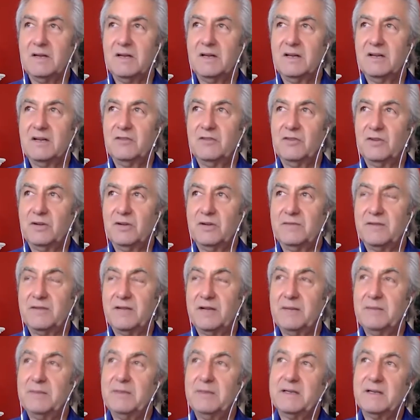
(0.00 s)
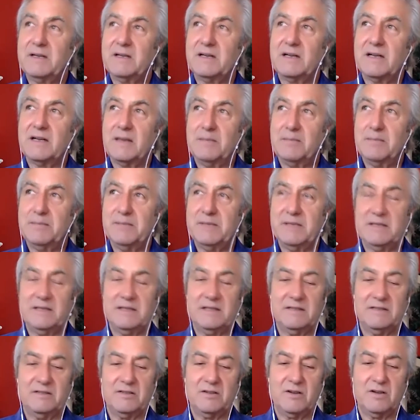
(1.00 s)
So if I'm a company
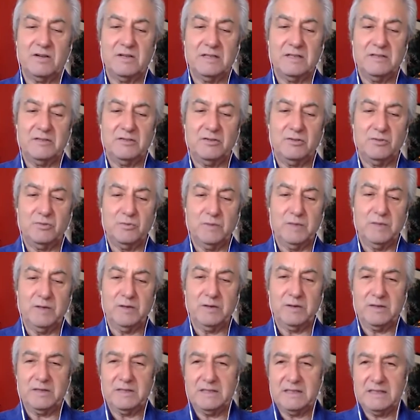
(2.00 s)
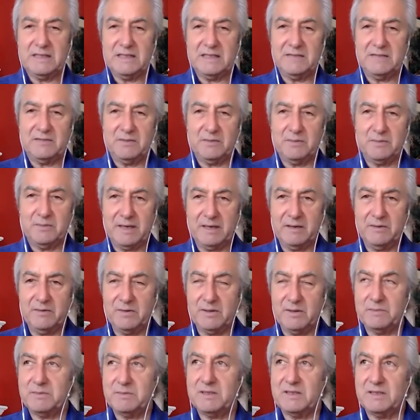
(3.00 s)
that's gone into reorganization,
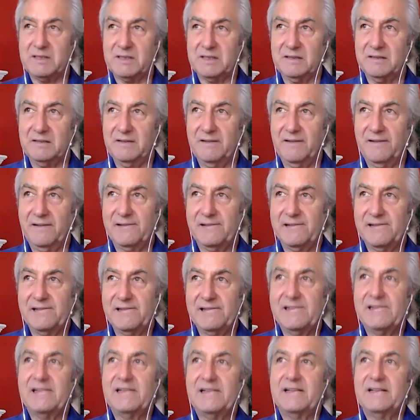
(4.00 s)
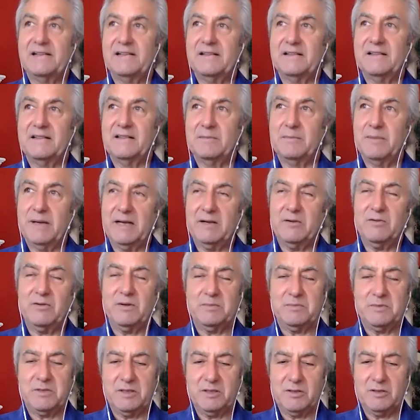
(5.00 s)
bankruptcy, the
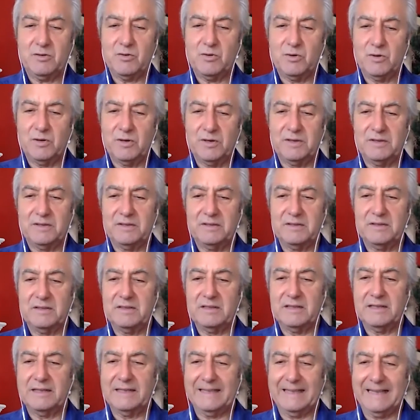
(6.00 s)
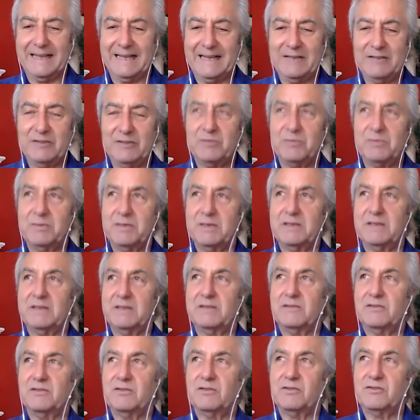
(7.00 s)
bankruptcy court allows me
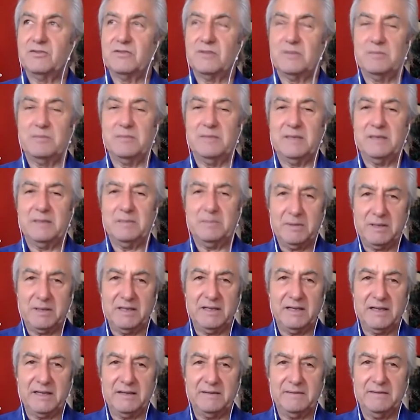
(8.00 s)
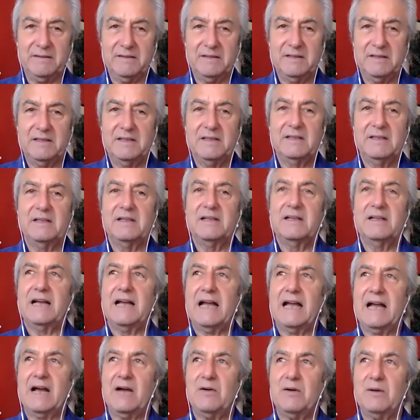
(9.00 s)
to submit a plan
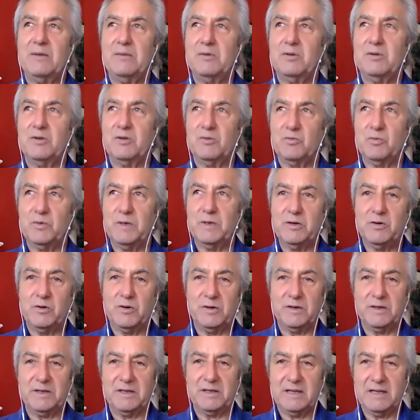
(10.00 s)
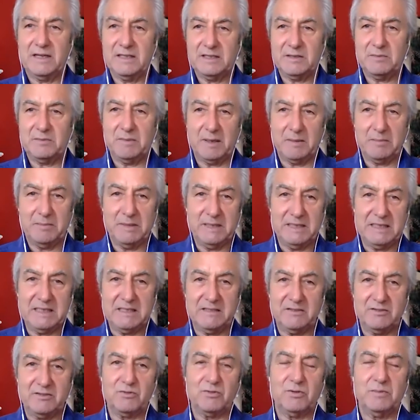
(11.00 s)
how I'm going to reorganize my
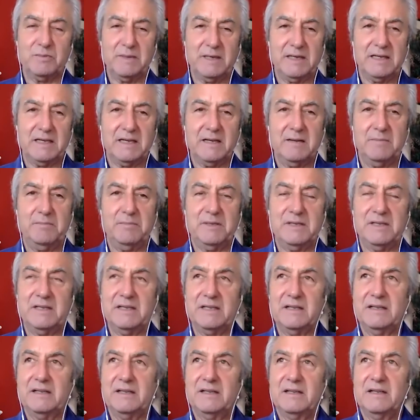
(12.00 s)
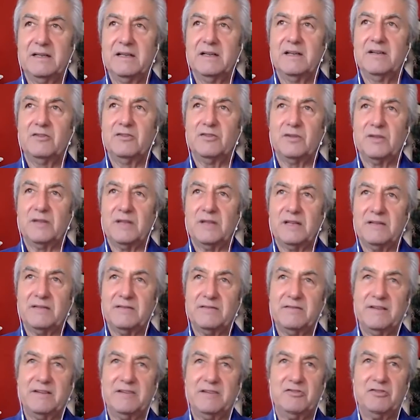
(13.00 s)
business or my company so that
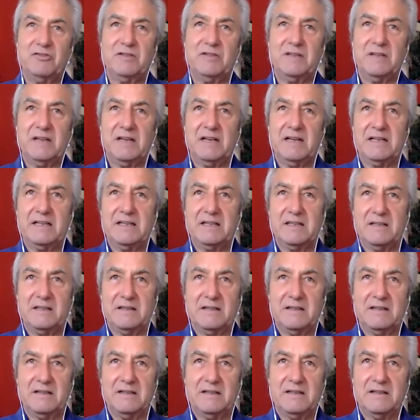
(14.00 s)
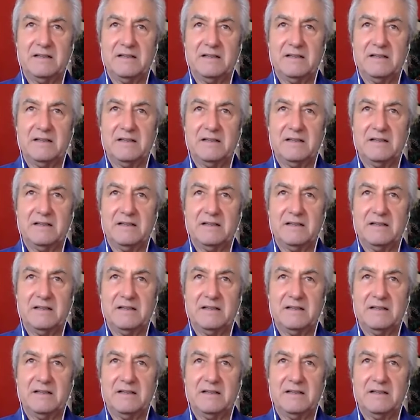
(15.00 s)
eventually I can